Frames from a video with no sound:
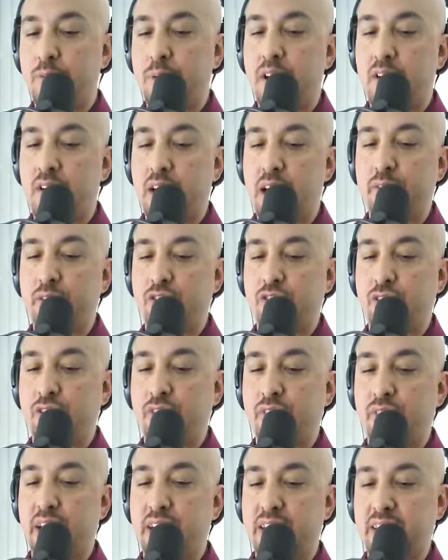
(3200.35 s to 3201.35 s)
well, I was
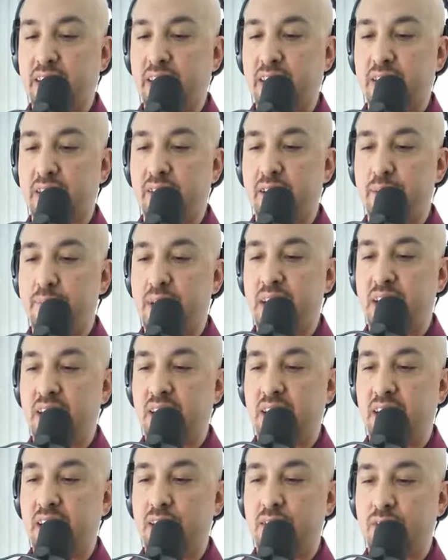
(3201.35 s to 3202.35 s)
just lucky, you know, I made it
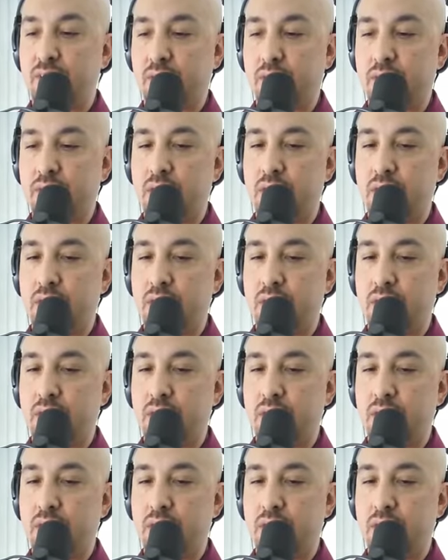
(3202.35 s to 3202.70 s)
in the end zone.